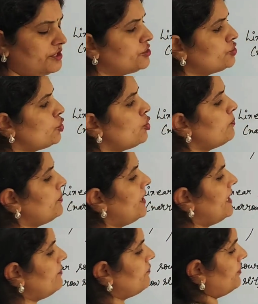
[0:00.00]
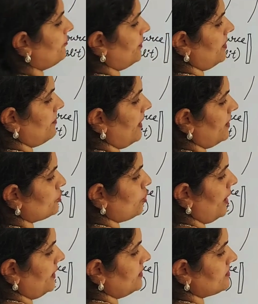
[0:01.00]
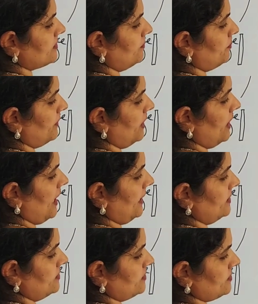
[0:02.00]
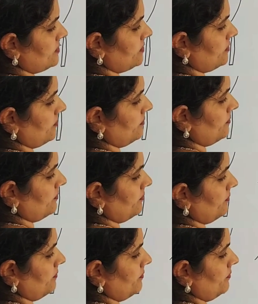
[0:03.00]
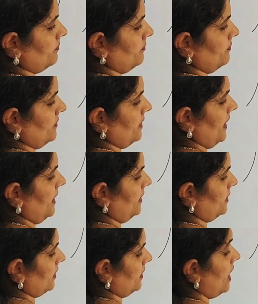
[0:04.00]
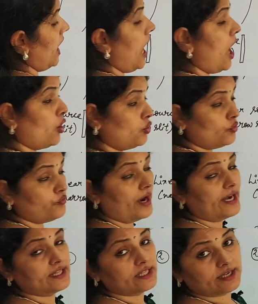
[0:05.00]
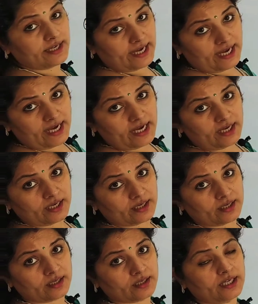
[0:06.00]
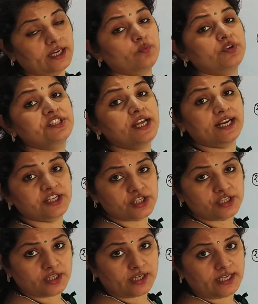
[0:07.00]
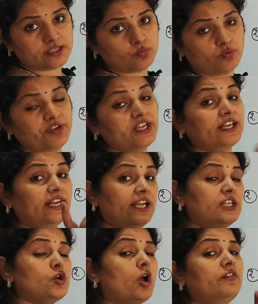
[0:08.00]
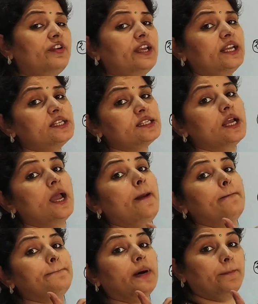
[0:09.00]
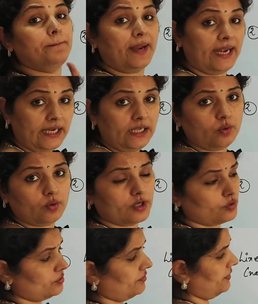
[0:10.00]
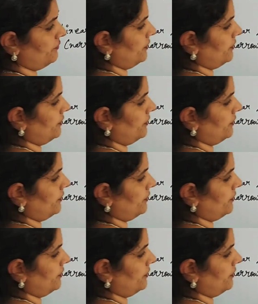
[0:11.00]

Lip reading: We show plane wavefront by drawing simple lines. Right? How to find the ray? In which direction the ray is moving? Ray is always perpendicular to the